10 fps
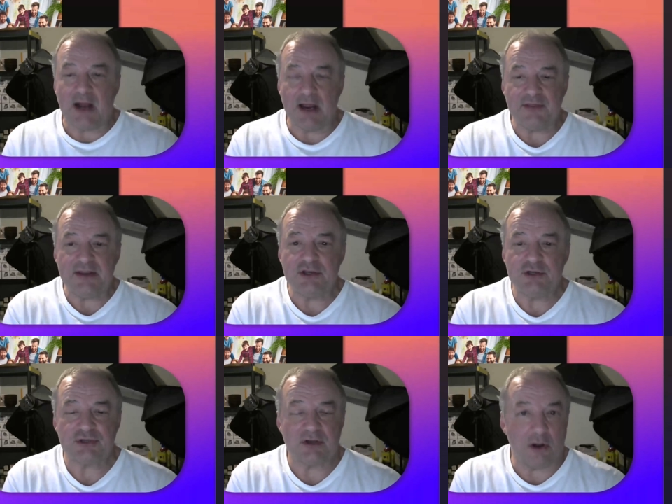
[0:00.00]
I think you
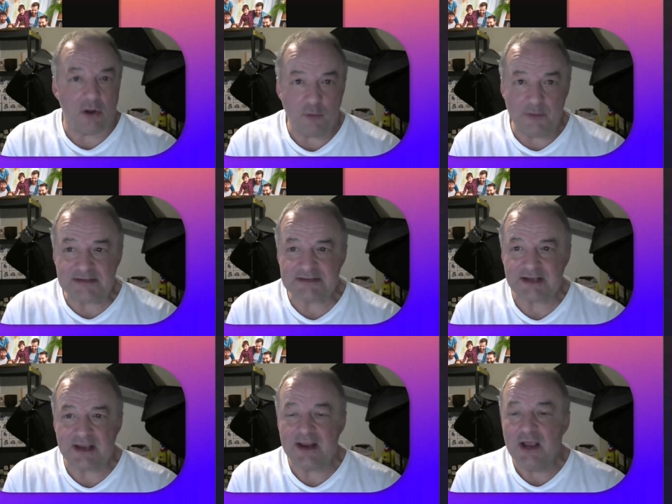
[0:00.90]
should always
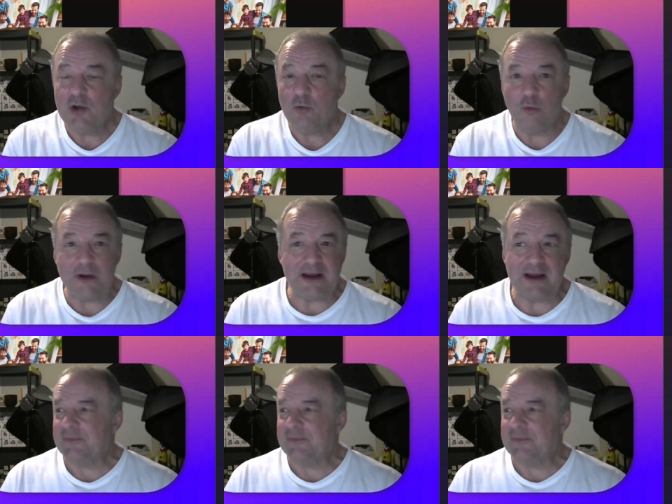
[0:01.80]
say "we."